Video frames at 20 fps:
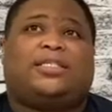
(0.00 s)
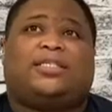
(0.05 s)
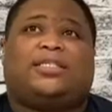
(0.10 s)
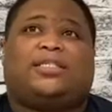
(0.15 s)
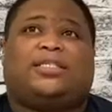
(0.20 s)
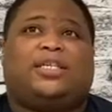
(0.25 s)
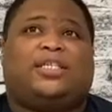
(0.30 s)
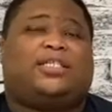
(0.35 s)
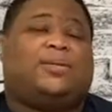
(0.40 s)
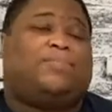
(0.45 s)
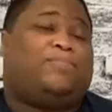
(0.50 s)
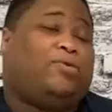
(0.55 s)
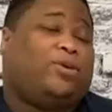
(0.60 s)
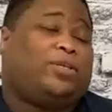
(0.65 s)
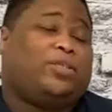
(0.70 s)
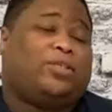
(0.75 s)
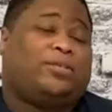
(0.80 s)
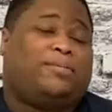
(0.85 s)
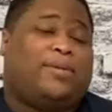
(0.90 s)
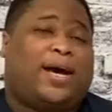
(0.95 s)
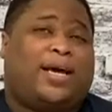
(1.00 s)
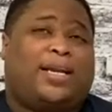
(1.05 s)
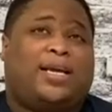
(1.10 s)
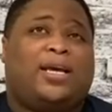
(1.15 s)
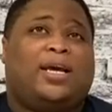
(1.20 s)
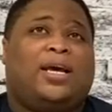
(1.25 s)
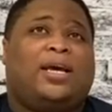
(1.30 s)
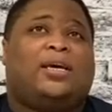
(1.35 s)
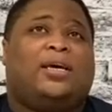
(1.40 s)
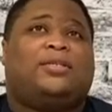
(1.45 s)
to support somebody,
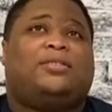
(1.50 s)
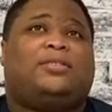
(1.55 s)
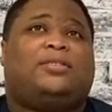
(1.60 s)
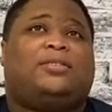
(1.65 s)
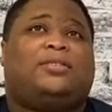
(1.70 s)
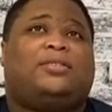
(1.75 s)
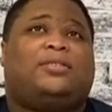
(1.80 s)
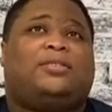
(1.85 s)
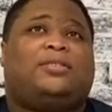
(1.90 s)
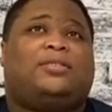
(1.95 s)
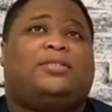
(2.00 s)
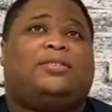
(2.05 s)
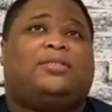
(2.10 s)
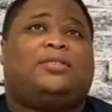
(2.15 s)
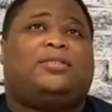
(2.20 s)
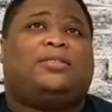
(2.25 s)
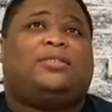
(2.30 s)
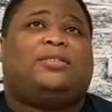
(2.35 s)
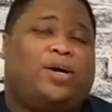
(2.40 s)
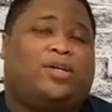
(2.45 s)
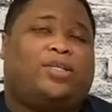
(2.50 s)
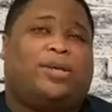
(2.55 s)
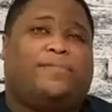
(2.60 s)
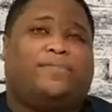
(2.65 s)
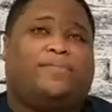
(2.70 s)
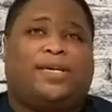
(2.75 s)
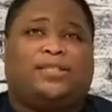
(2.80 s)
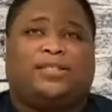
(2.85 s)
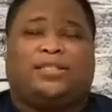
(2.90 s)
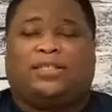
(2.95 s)
to help them build their
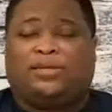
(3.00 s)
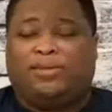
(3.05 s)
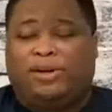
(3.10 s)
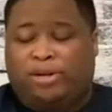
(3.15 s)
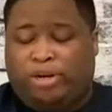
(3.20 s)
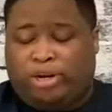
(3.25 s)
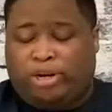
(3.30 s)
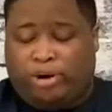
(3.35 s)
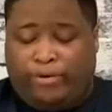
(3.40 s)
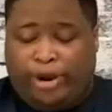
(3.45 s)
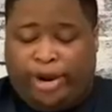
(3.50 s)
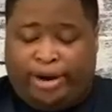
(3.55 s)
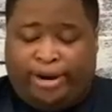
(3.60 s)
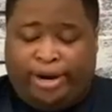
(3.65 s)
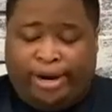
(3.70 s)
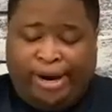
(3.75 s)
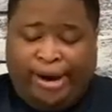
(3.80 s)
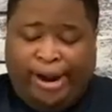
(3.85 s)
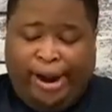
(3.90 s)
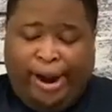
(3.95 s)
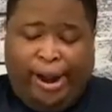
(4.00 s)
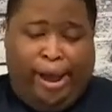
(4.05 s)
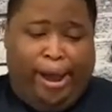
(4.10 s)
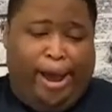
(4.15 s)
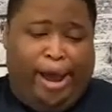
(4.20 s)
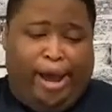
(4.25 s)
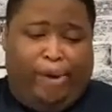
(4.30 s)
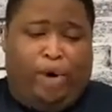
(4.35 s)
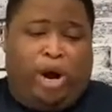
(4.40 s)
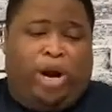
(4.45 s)
business, build their career.
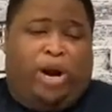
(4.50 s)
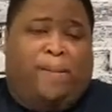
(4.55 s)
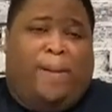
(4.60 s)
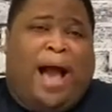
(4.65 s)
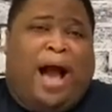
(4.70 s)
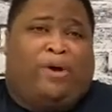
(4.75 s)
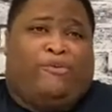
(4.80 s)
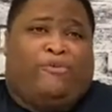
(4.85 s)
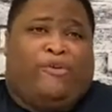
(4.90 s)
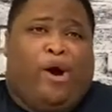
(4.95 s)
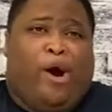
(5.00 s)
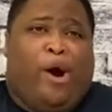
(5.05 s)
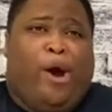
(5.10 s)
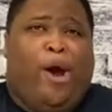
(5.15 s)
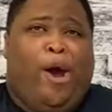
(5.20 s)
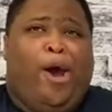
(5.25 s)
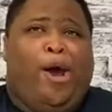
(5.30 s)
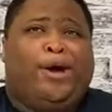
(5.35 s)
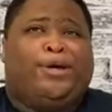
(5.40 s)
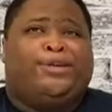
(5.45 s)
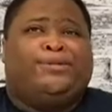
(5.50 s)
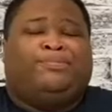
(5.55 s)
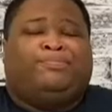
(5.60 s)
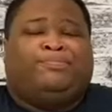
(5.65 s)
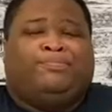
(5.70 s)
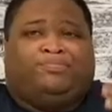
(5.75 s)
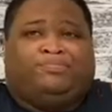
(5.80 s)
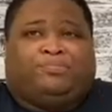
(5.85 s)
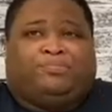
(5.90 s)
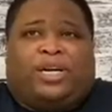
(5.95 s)
Word of mouth.
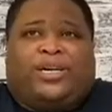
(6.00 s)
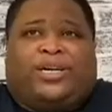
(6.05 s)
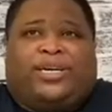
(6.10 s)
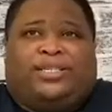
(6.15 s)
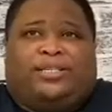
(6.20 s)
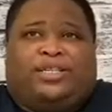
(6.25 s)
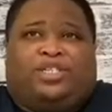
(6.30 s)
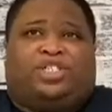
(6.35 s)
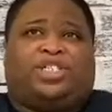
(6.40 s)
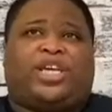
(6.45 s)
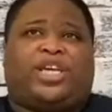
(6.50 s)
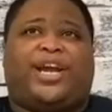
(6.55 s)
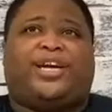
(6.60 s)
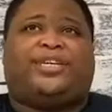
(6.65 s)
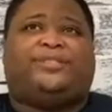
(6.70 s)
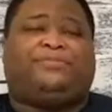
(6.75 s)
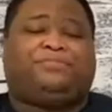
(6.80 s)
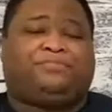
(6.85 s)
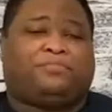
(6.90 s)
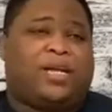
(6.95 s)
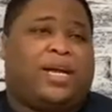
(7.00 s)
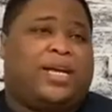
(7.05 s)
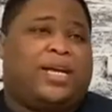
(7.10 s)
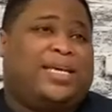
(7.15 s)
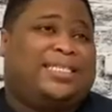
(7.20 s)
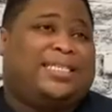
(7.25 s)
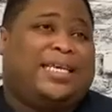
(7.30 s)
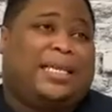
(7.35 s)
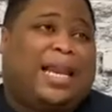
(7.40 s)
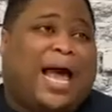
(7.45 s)
An easy share, an
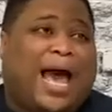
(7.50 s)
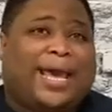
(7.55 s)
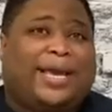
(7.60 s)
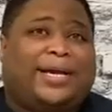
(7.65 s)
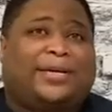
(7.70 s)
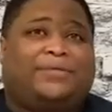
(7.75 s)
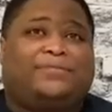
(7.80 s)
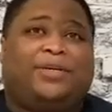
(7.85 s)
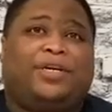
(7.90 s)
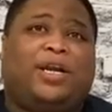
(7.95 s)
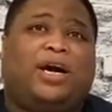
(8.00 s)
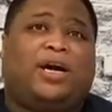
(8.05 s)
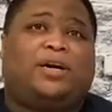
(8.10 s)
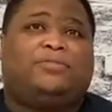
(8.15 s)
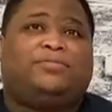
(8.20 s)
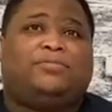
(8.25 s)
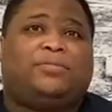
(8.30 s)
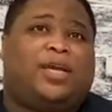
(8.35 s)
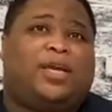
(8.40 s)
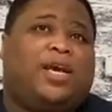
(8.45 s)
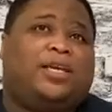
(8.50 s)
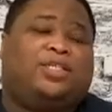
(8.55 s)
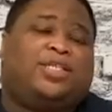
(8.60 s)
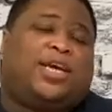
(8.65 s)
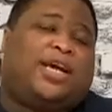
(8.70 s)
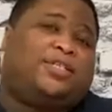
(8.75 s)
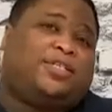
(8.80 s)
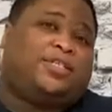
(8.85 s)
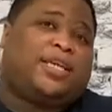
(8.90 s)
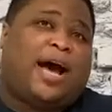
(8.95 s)
easy like, you know, it
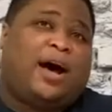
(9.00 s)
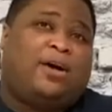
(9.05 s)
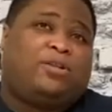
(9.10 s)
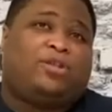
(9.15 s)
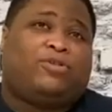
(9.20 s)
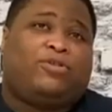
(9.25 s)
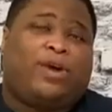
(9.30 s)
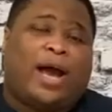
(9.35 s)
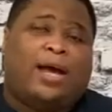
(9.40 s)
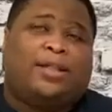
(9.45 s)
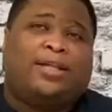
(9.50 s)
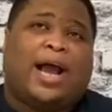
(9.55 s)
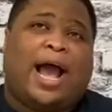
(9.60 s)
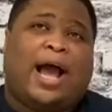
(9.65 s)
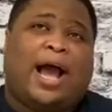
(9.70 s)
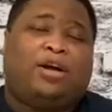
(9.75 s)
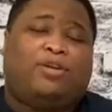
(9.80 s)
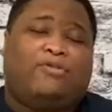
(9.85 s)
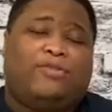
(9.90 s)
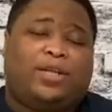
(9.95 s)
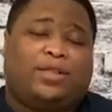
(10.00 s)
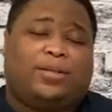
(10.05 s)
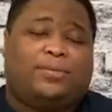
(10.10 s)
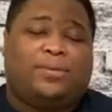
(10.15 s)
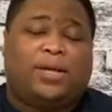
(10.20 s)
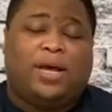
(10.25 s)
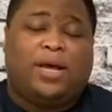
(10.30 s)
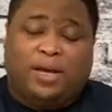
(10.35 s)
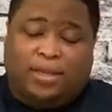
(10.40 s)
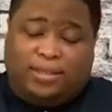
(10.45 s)
changes the algorithm.
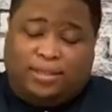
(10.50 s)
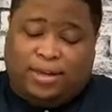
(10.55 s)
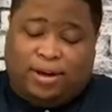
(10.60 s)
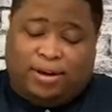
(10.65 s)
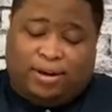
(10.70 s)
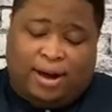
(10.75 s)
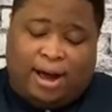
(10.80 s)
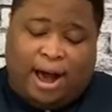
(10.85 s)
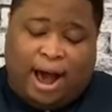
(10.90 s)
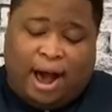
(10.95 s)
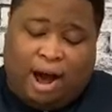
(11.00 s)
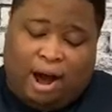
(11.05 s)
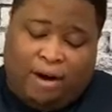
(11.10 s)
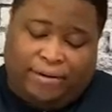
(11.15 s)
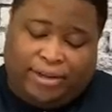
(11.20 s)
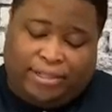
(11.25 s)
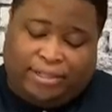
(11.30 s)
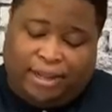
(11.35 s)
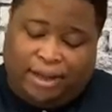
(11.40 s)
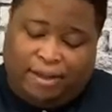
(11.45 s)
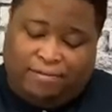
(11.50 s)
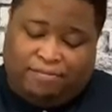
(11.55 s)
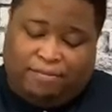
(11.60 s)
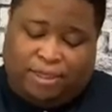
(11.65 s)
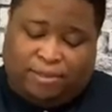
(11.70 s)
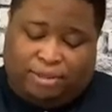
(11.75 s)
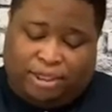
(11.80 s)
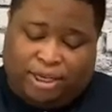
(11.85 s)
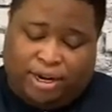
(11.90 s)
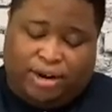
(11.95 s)
So I always love me
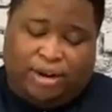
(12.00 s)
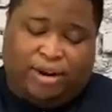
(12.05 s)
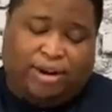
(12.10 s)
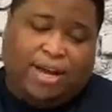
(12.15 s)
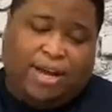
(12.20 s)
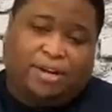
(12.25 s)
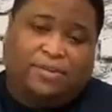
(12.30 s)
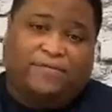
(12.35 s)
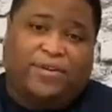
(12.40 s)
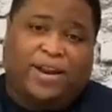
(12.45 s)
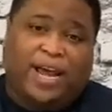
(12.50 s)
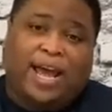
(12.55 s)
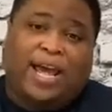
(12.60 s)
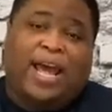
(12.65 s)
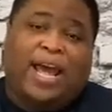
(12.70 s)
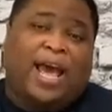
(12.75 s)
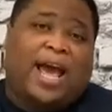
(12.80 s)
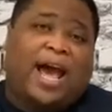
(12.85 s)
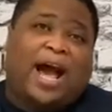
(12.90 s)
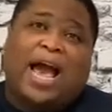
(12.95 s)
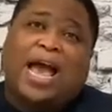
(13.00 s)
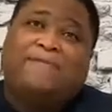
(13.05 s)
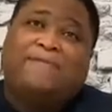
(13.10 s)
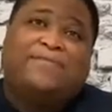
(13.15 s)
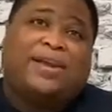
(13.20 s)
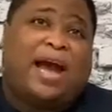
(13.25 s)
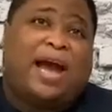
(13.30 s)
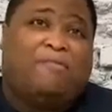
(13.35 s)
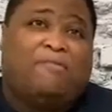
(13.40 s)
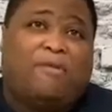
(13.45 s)
some Jerry O'Connell for that. I have
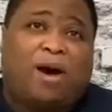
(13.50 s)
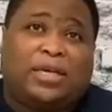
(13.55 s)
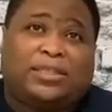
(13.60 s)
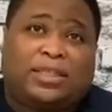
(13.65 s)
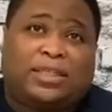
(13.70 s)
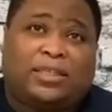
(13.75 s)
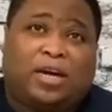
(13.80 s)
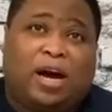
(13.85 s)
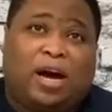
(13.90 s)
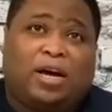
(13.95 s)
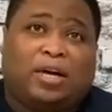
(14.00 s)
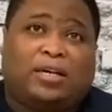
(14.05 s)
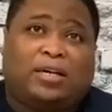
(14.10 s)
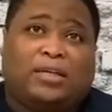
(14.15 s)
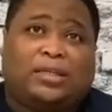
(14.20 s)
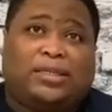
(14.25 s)
not watched the talk,